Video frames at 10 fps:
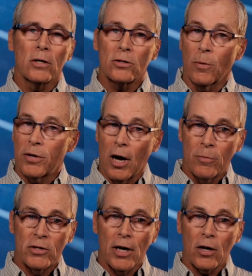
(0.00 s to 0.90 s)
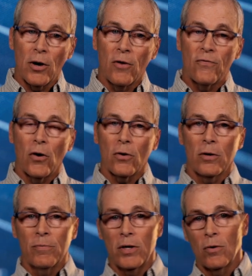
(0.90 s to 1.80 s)
Sometimes that ground
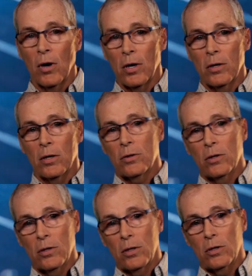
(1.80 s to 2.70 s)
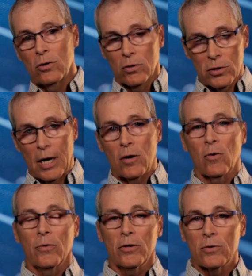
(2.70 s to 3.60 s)
fault can be on your side
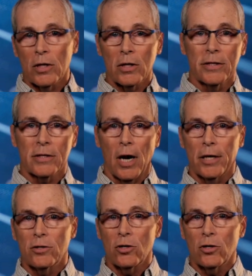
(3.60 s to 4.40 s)
or on the utility side.